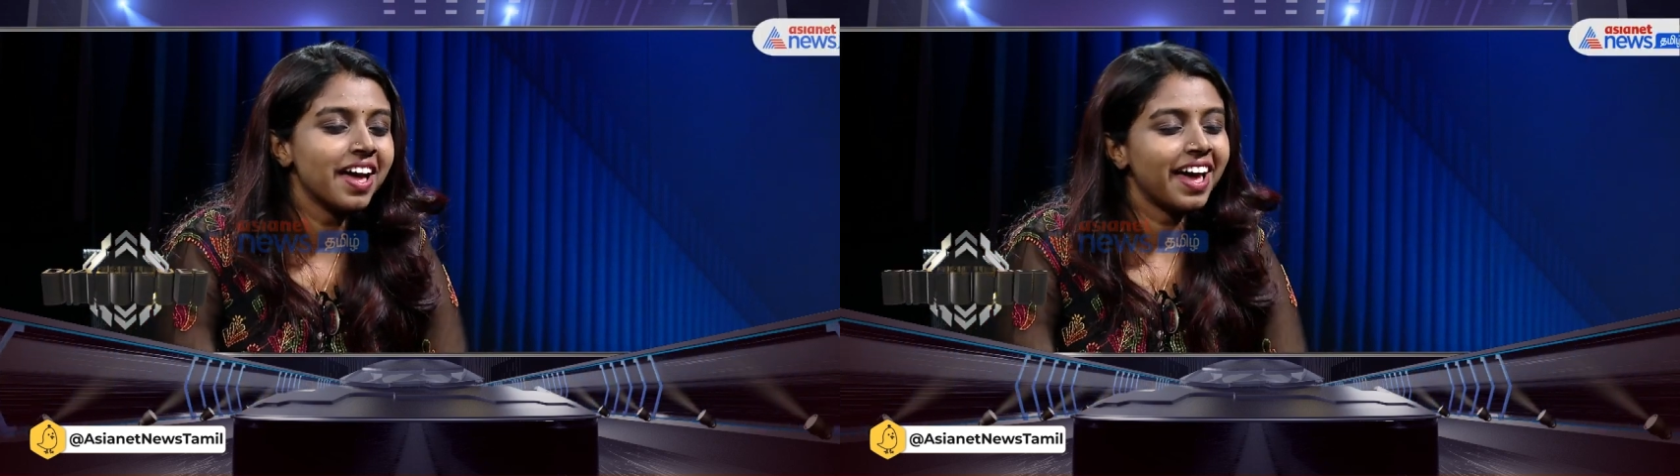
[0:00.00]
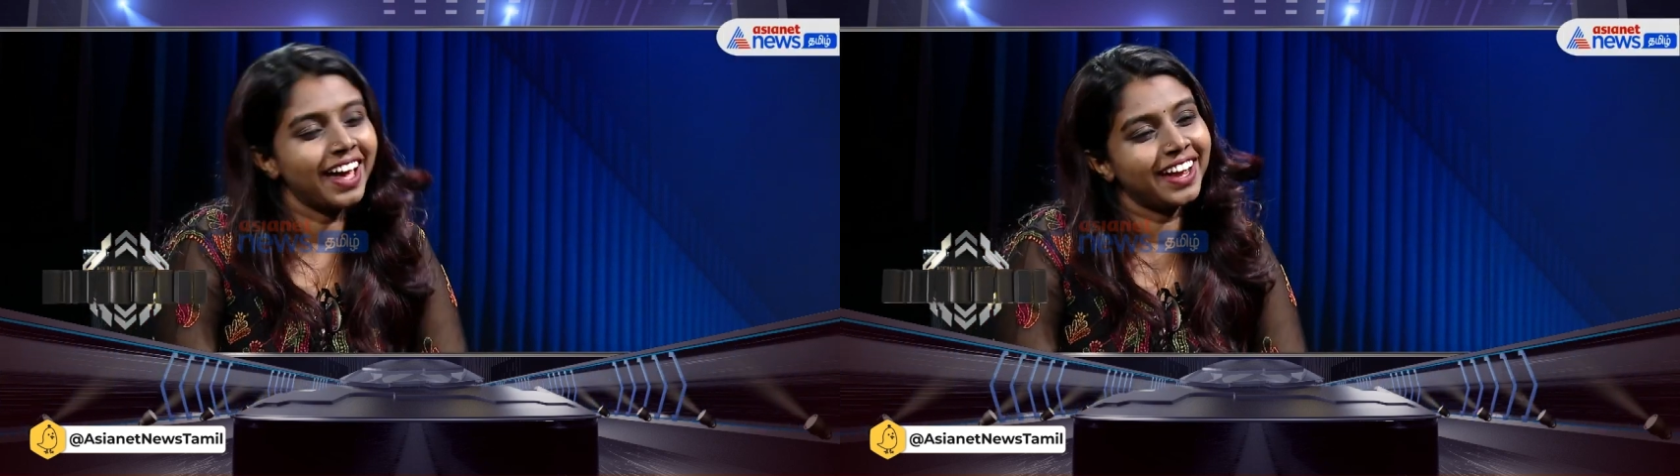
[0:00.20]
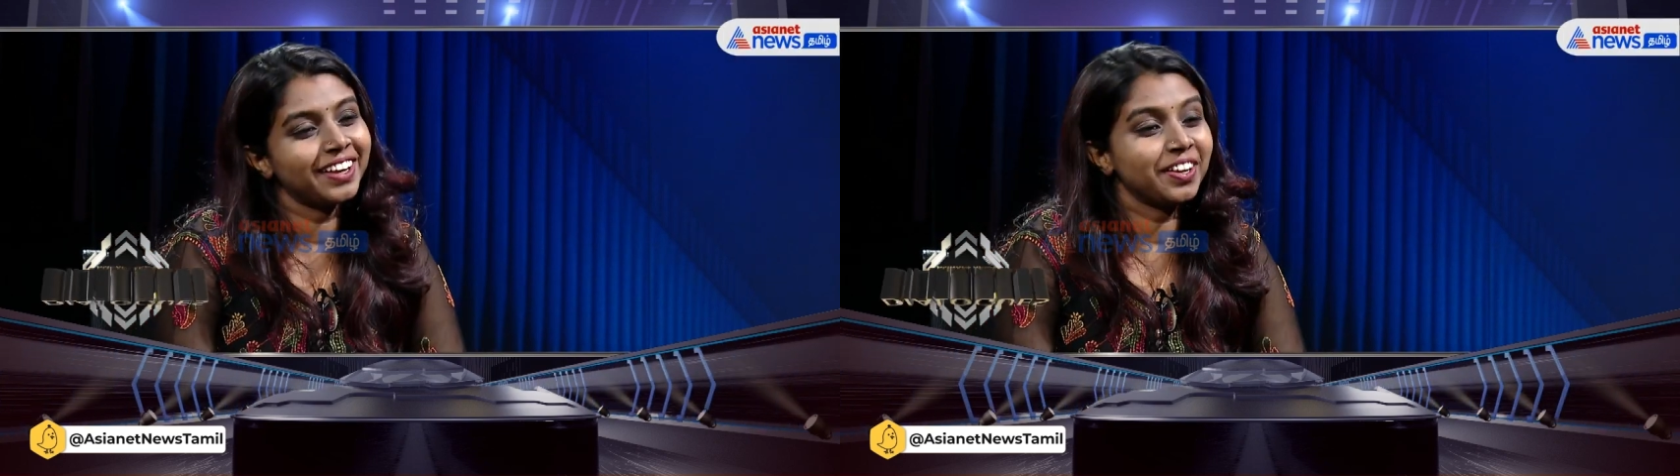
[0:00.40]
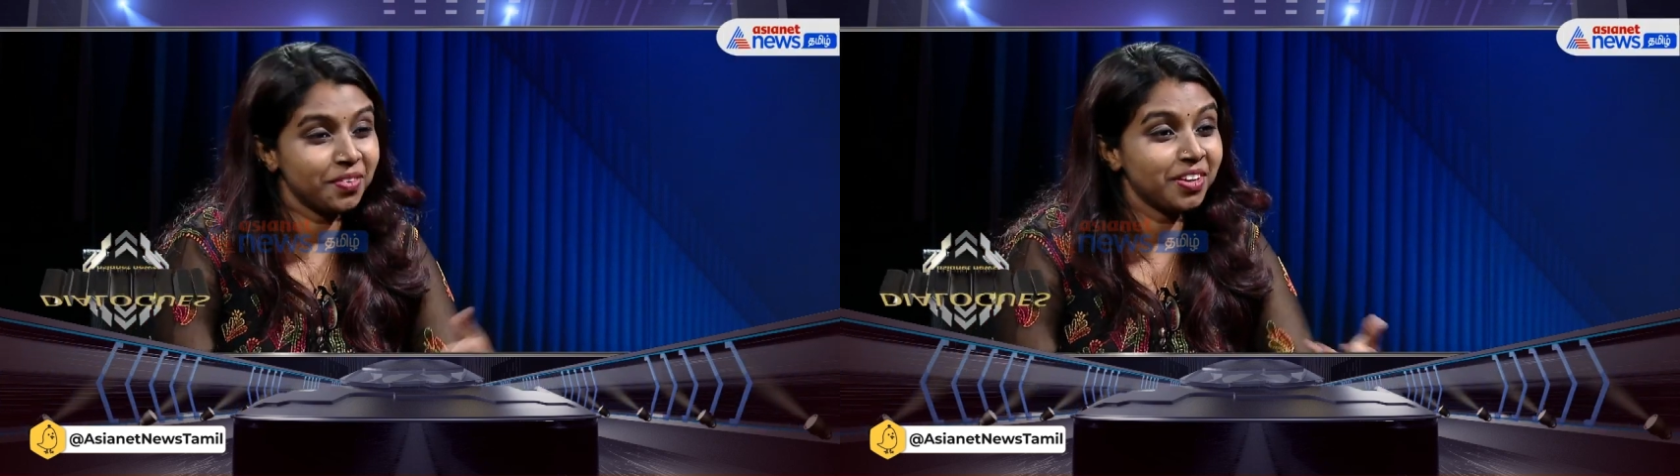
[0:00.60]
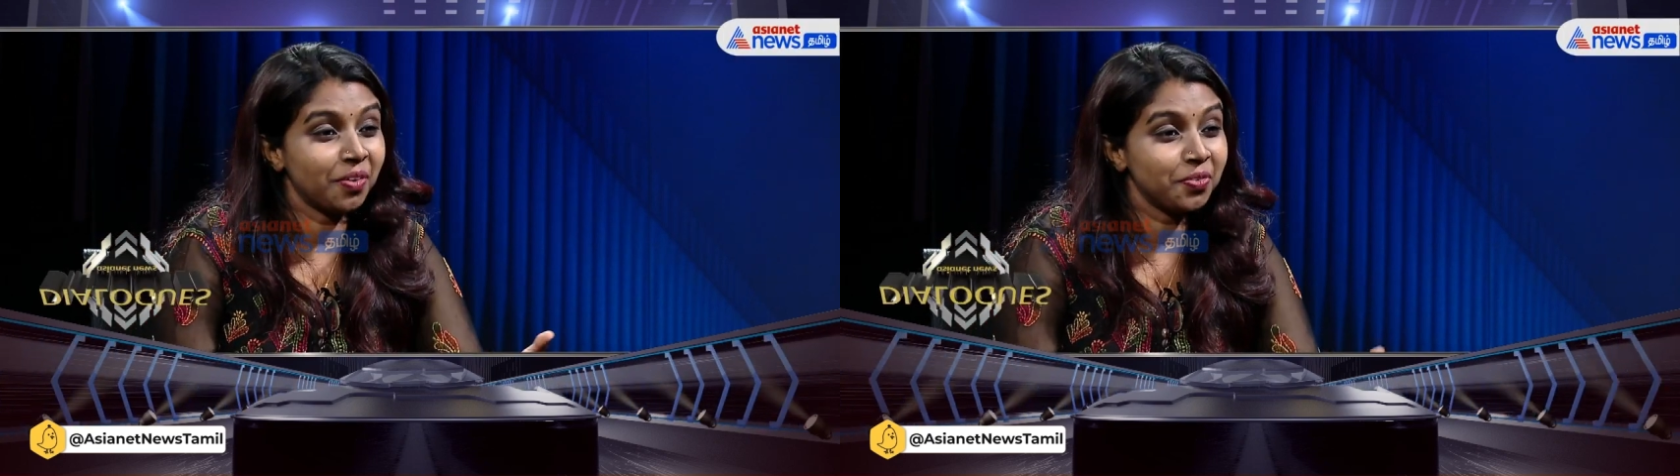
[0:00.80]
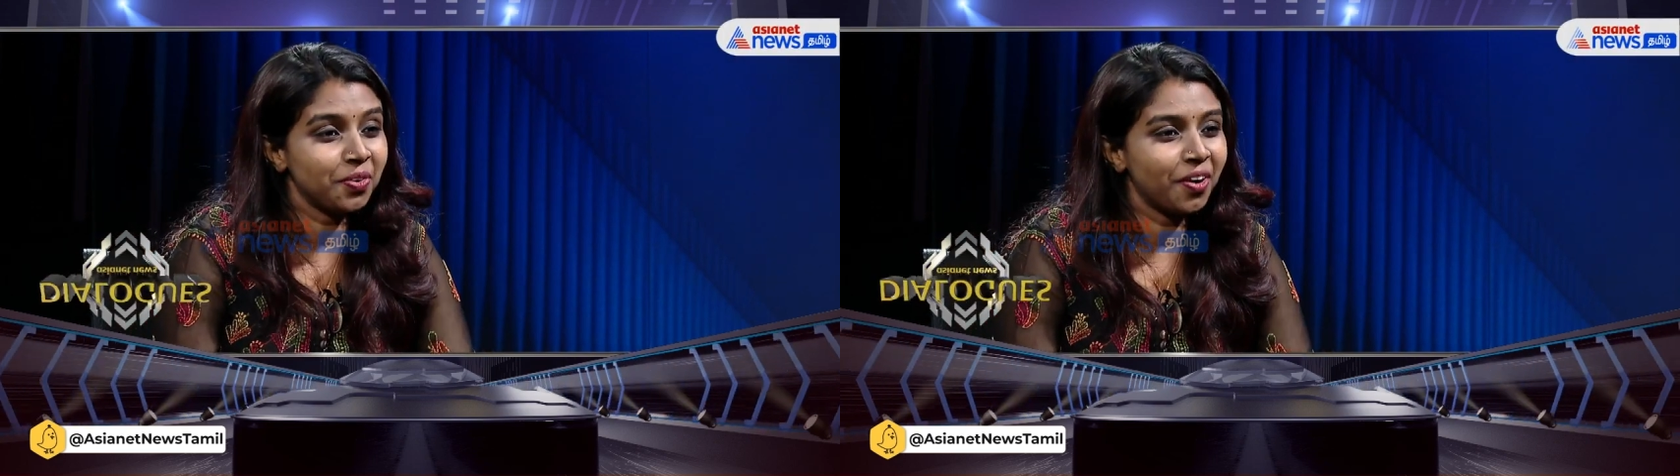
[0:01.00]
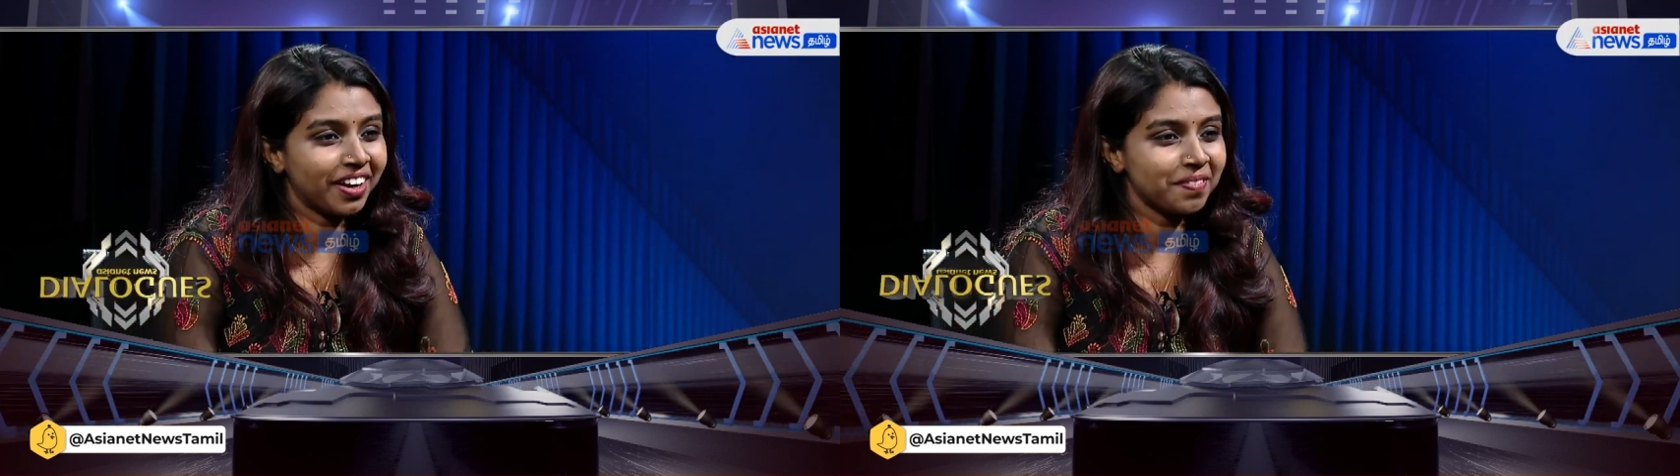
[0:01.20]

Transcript: And now you got a